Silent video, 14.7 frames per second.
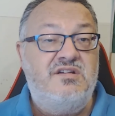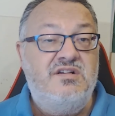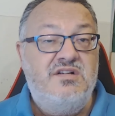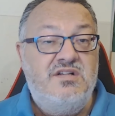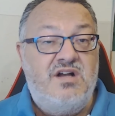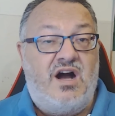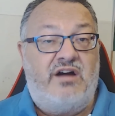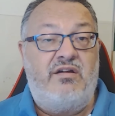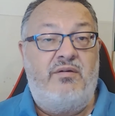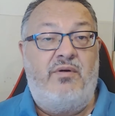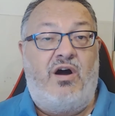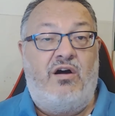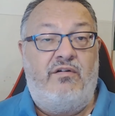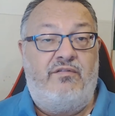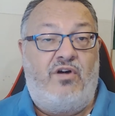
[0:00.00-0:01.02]
Out
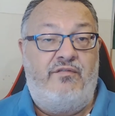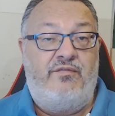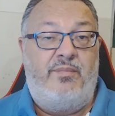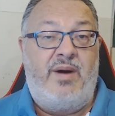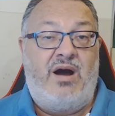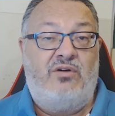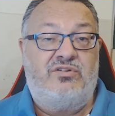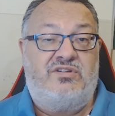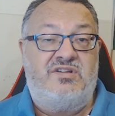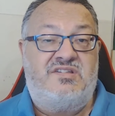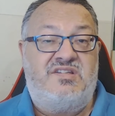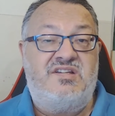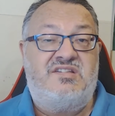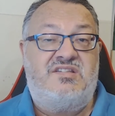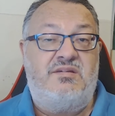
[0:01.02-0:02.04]
of about
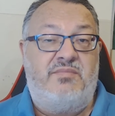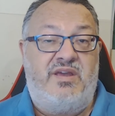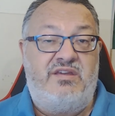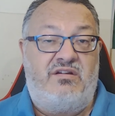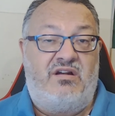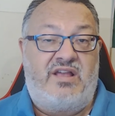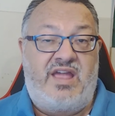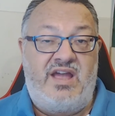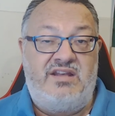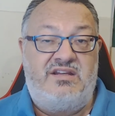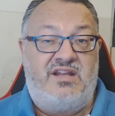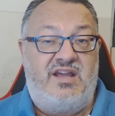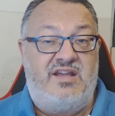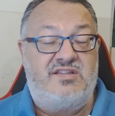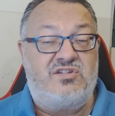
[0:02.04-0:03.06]
60 mayoral
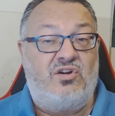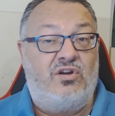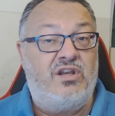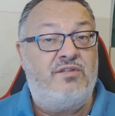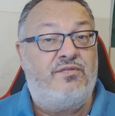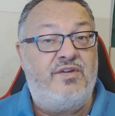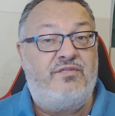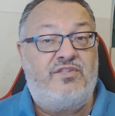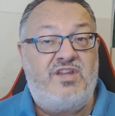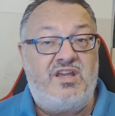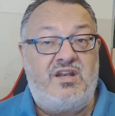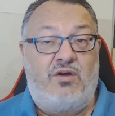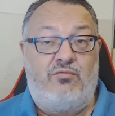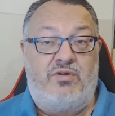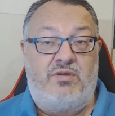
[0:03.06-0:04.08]
candidates, only 15
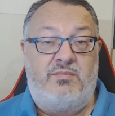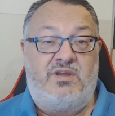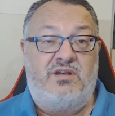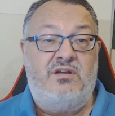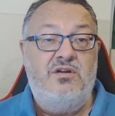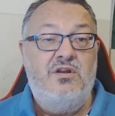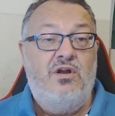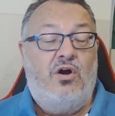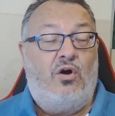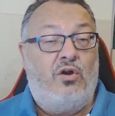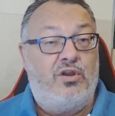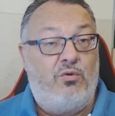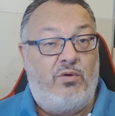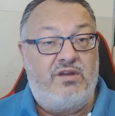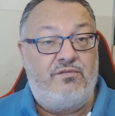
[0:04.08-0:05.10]
are women, only
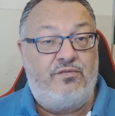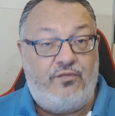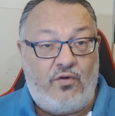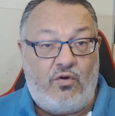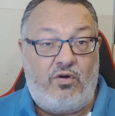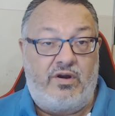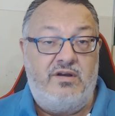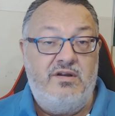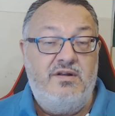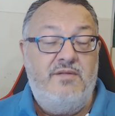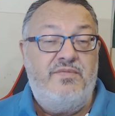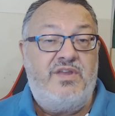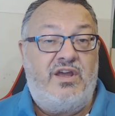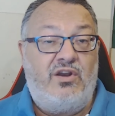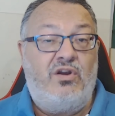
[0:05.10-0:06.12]
1 in 4.
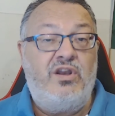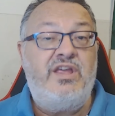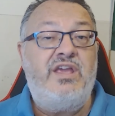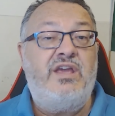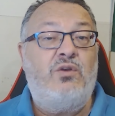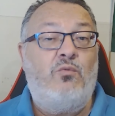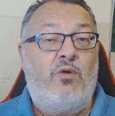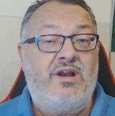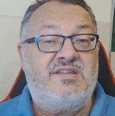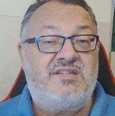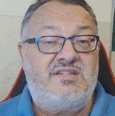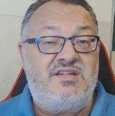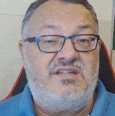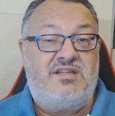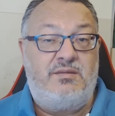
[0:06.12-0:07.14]
And only in one
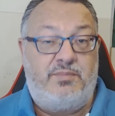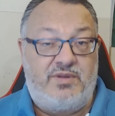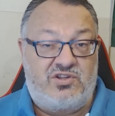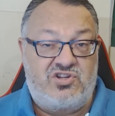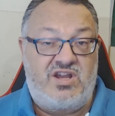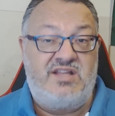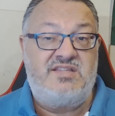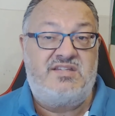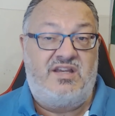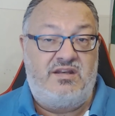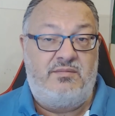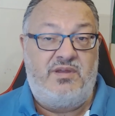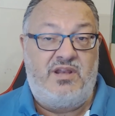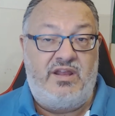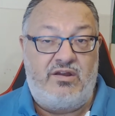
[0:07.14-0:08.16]
city, Piacenza in
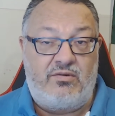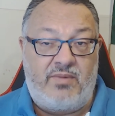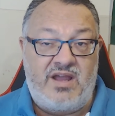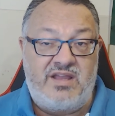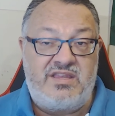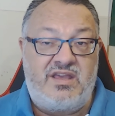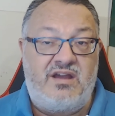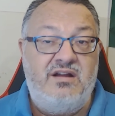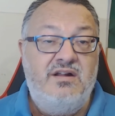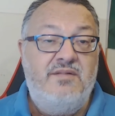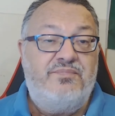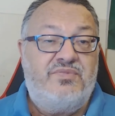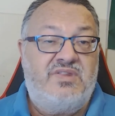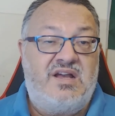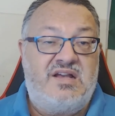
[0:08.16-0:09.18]
Emilia-Romagna,
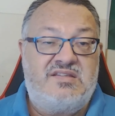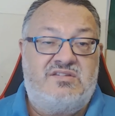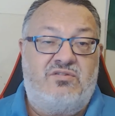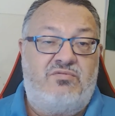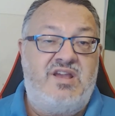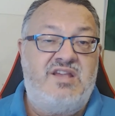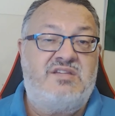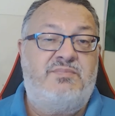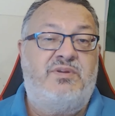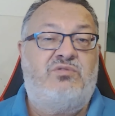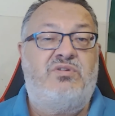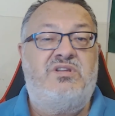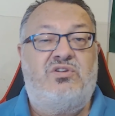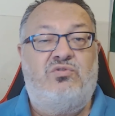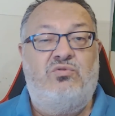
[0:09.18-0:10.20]
does the race between
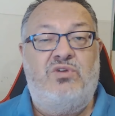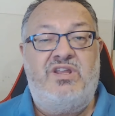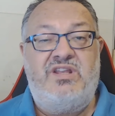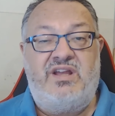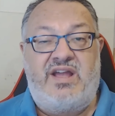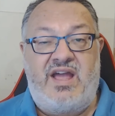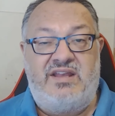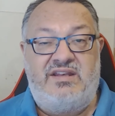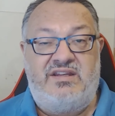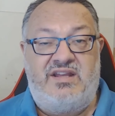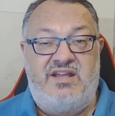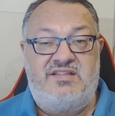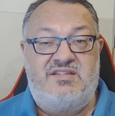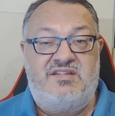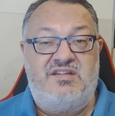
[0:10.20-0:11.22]
the two leading
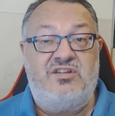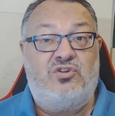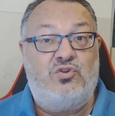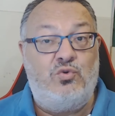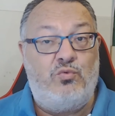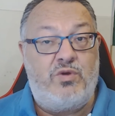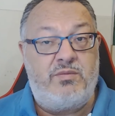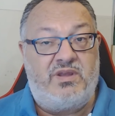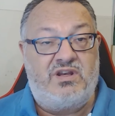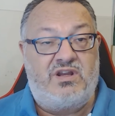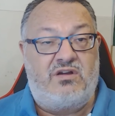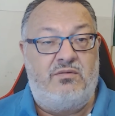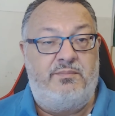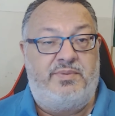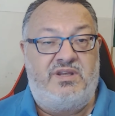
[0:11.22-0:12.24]
candidates see 2 women
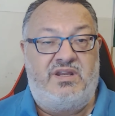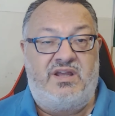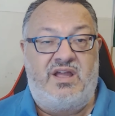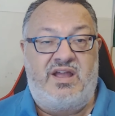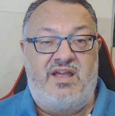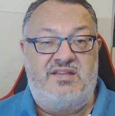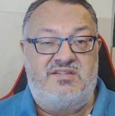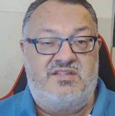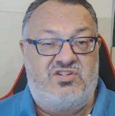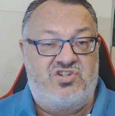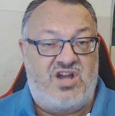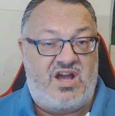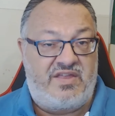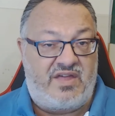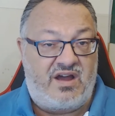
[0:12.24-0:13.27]
competing against each other.